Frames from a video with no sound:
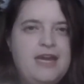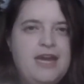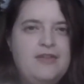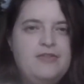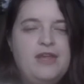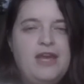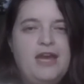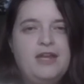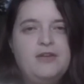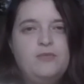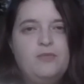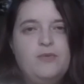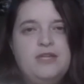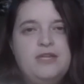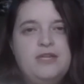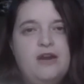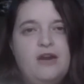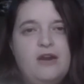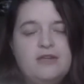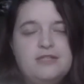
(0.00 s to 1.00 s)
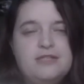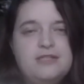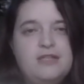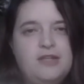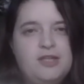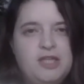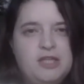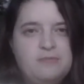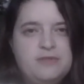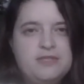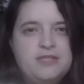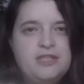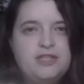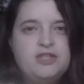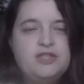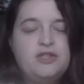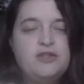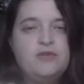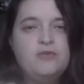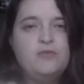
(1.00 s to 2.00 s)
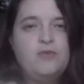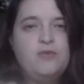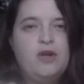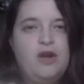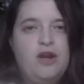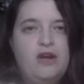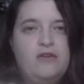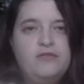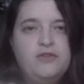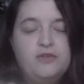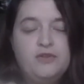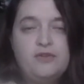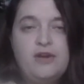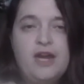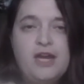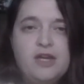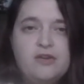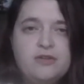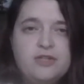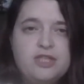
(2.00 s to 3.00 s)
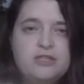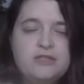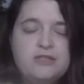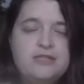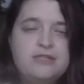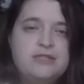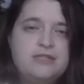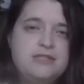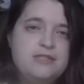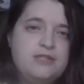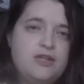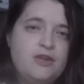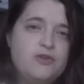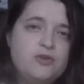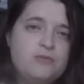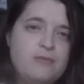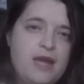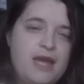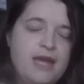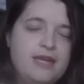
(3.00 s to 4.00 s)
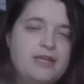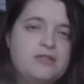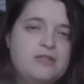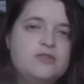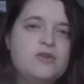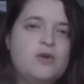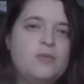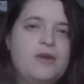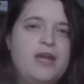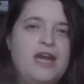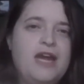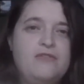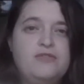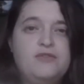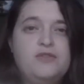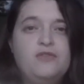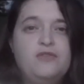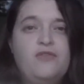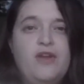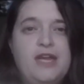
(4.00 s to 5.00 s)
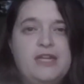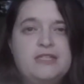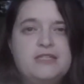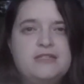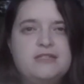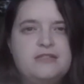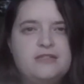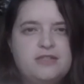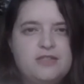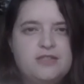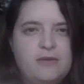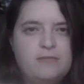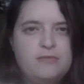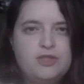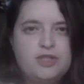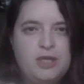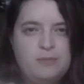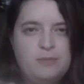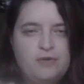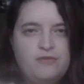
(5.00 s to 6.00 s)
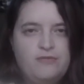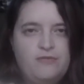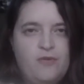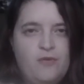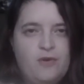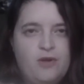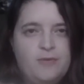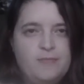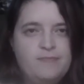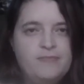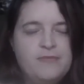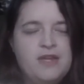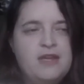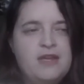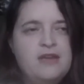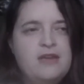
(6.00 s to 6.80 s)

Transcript: And that we are still in a position where often our Irishness is undermined or we have to defend it in some shape or form.